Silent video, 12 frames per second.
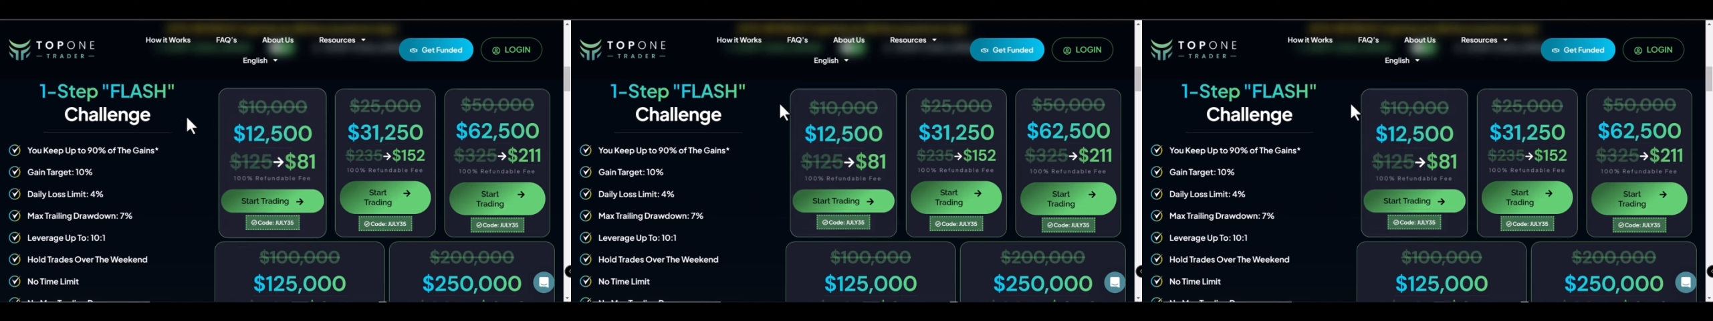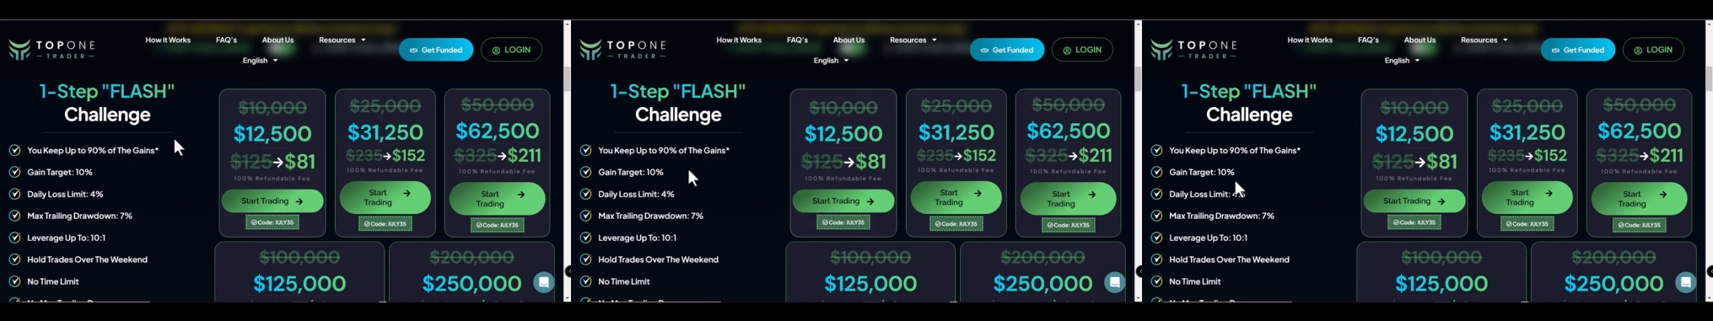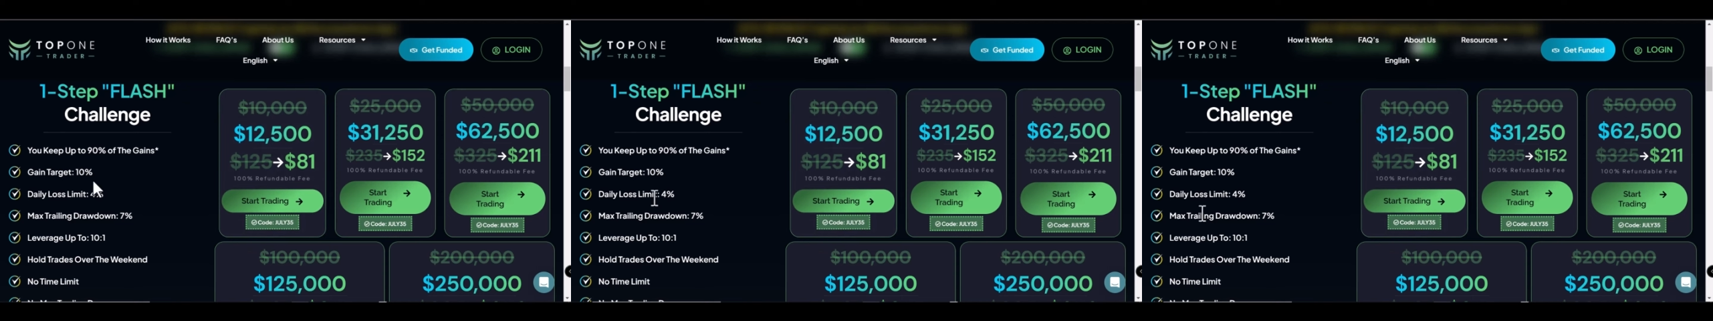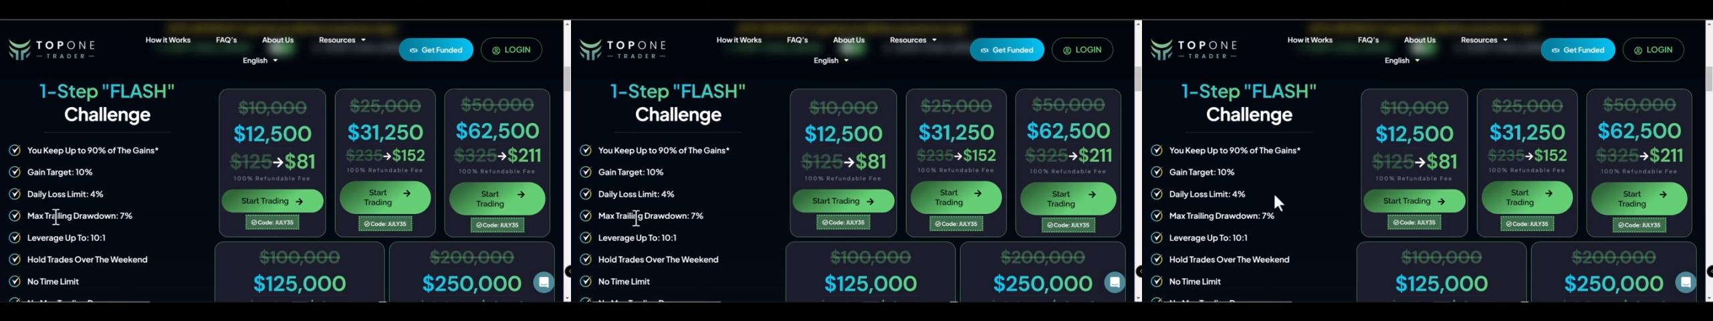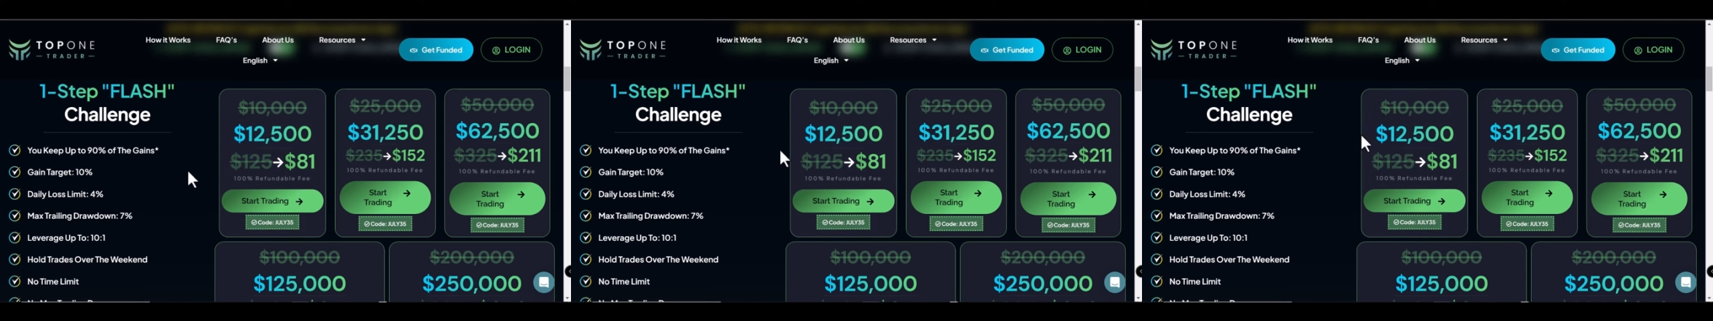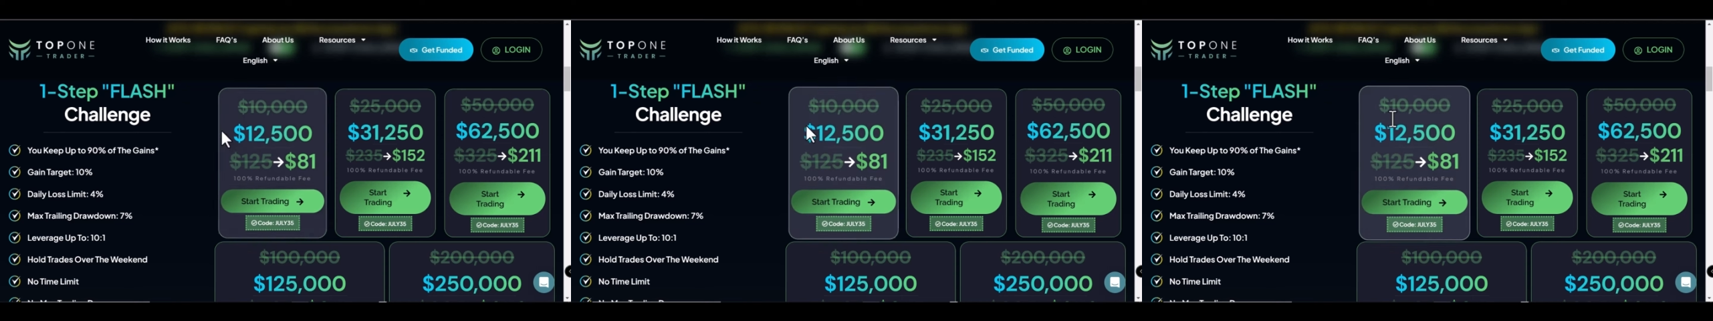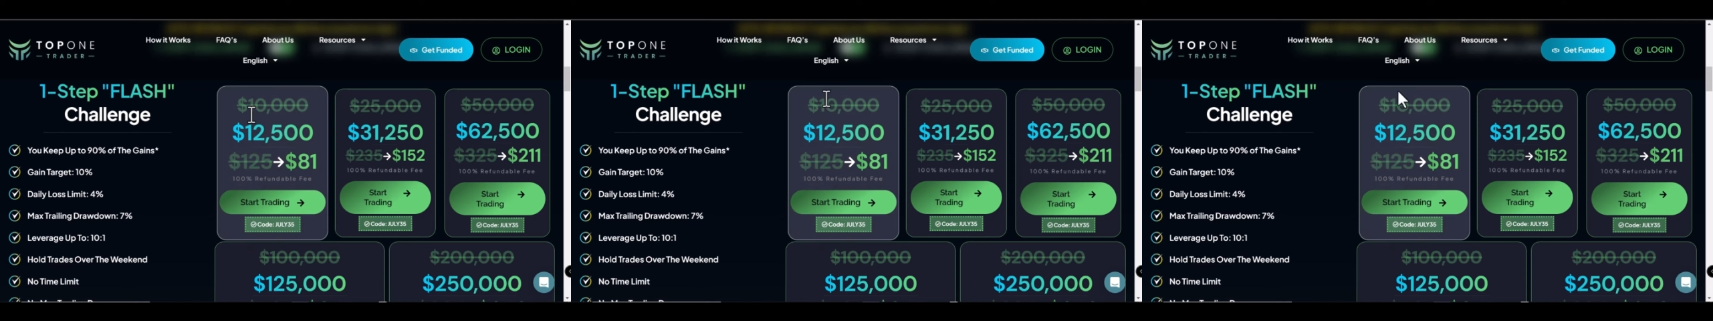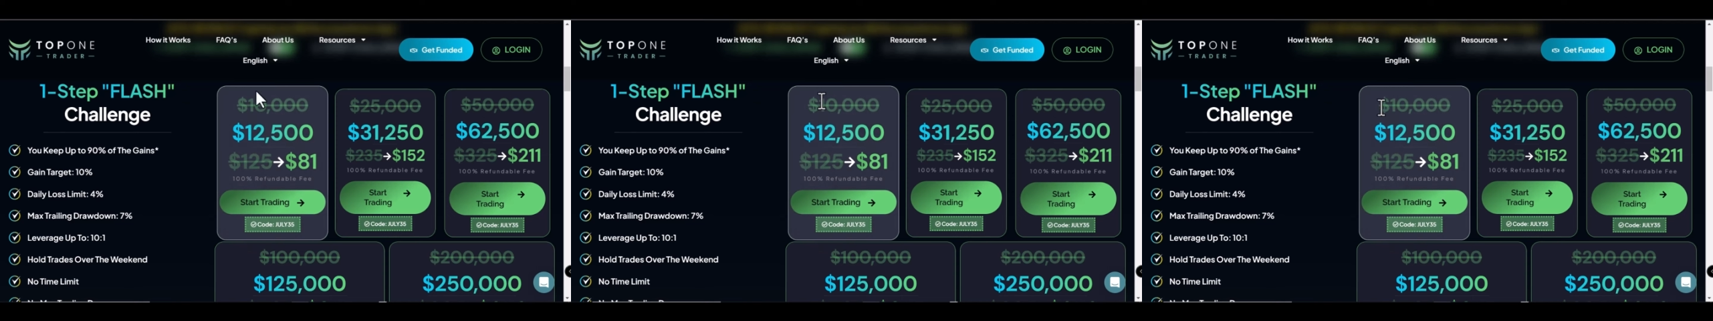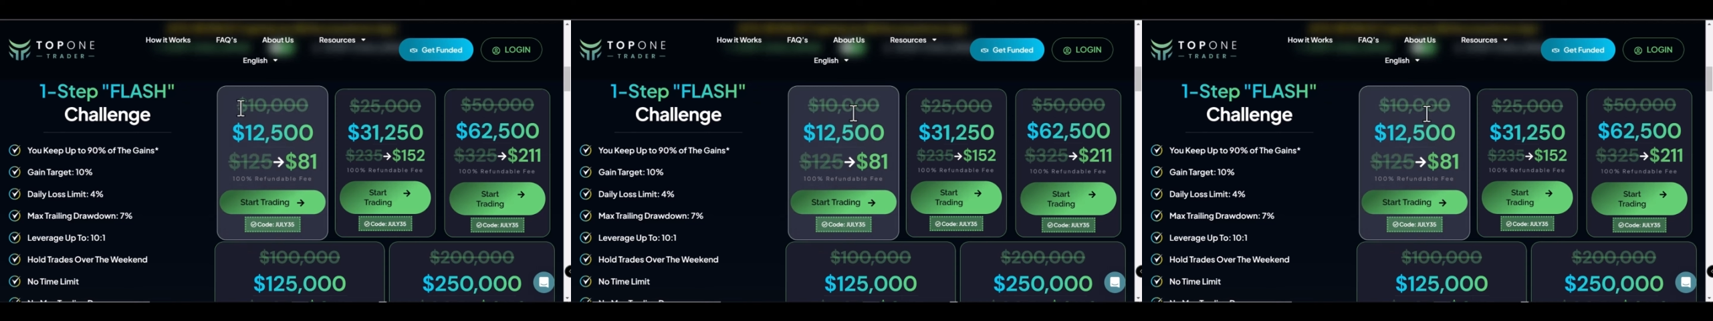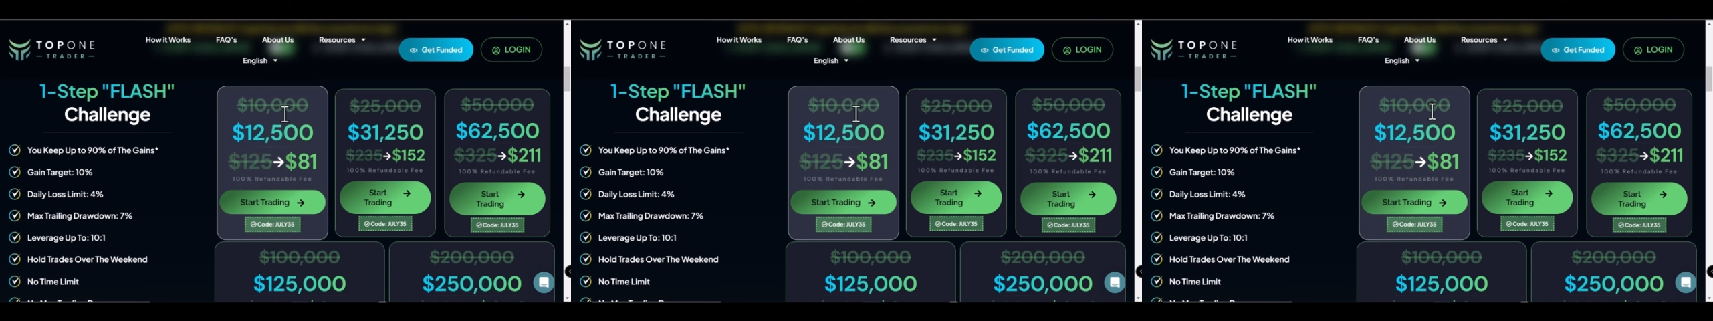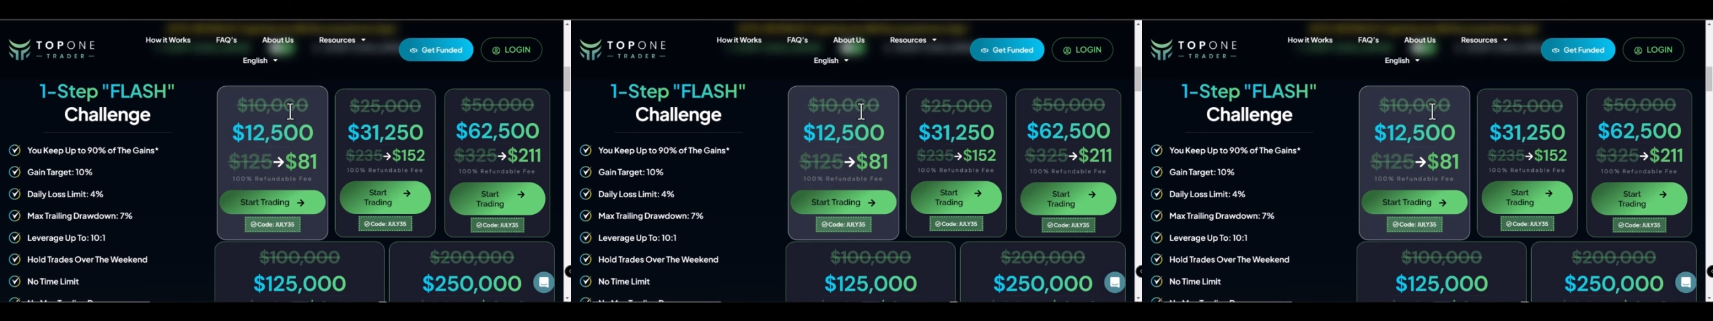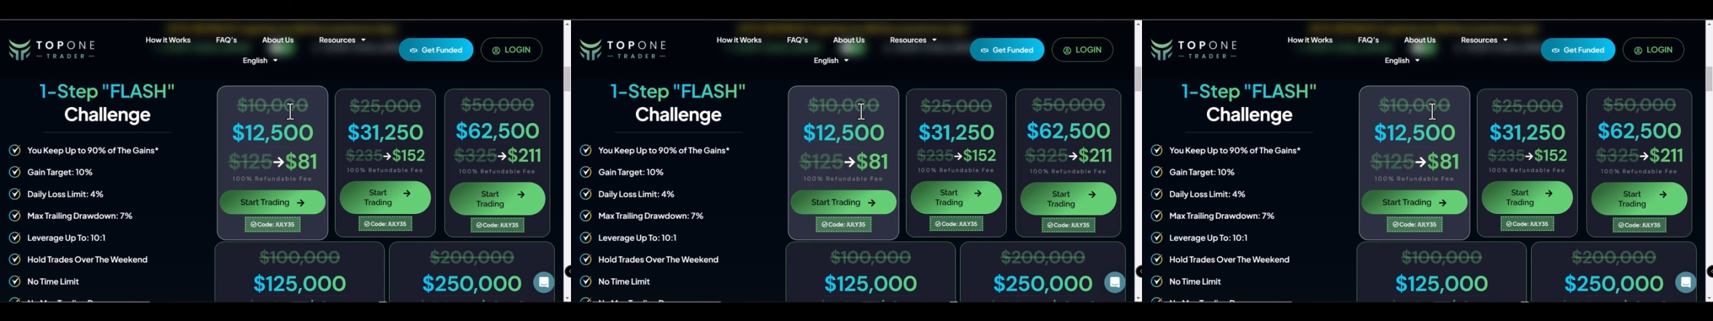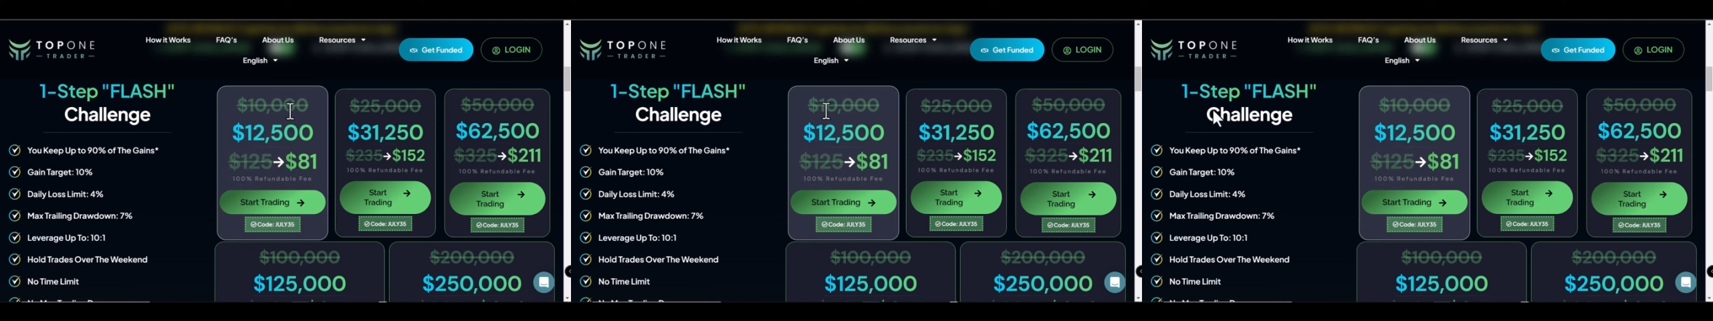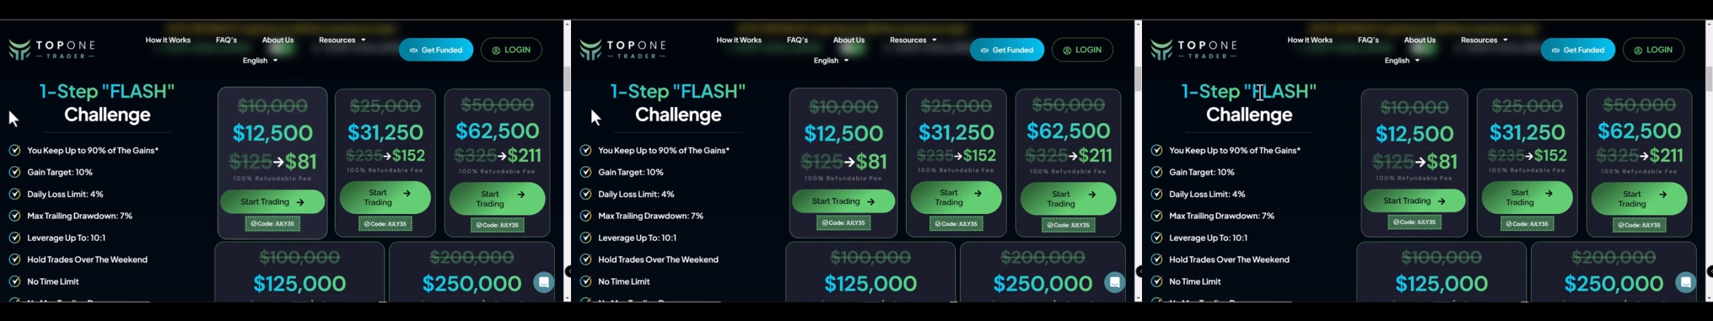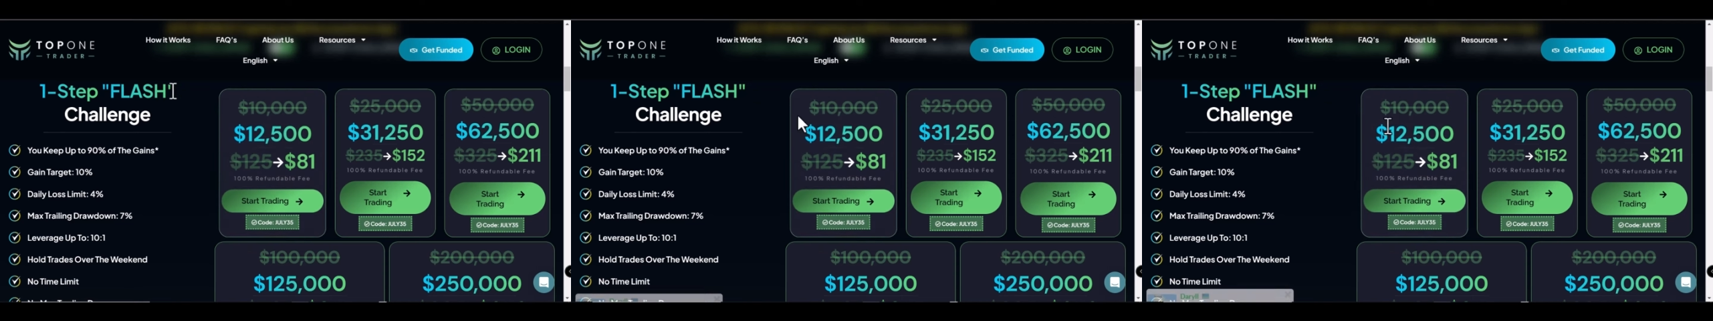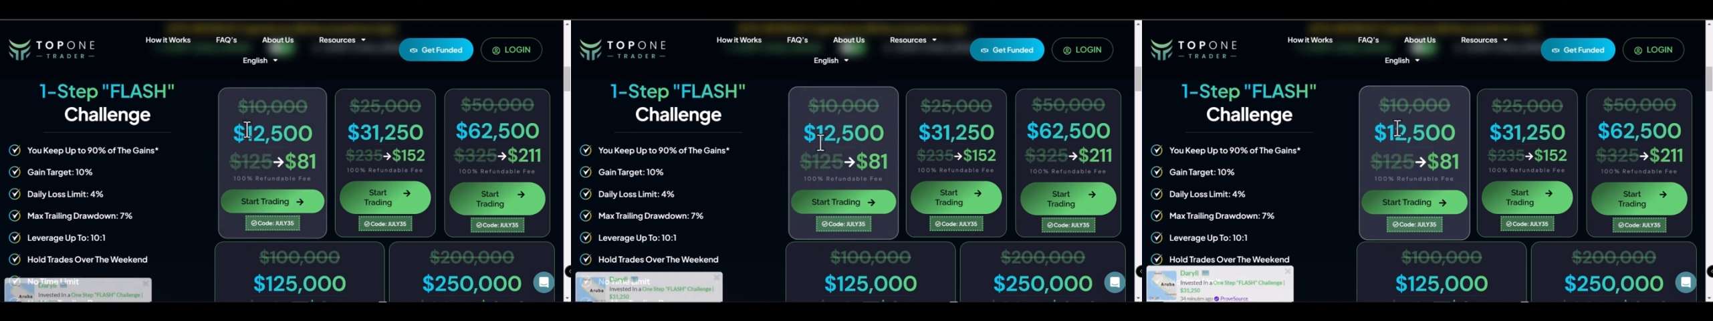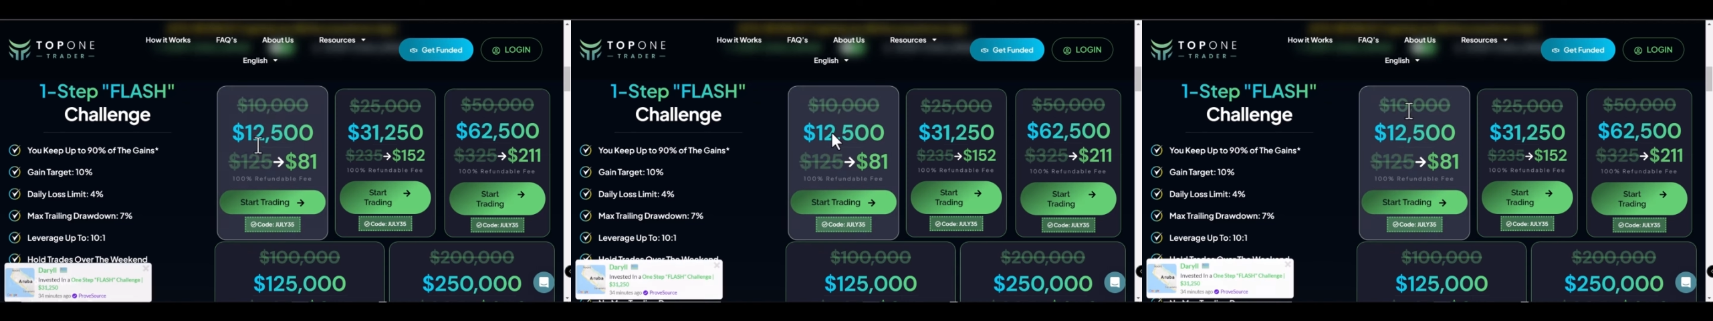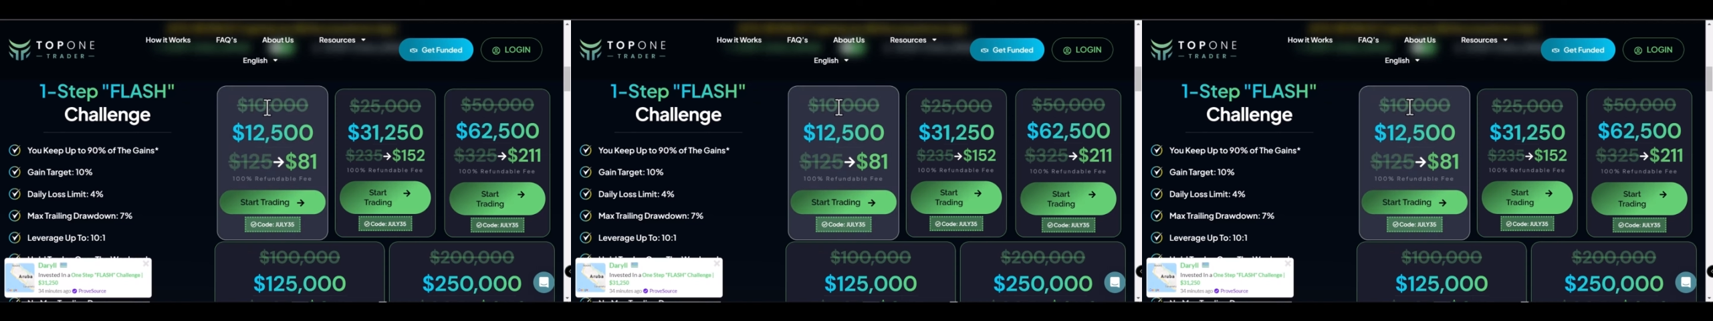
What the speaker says: Nobody's mouth can be seen.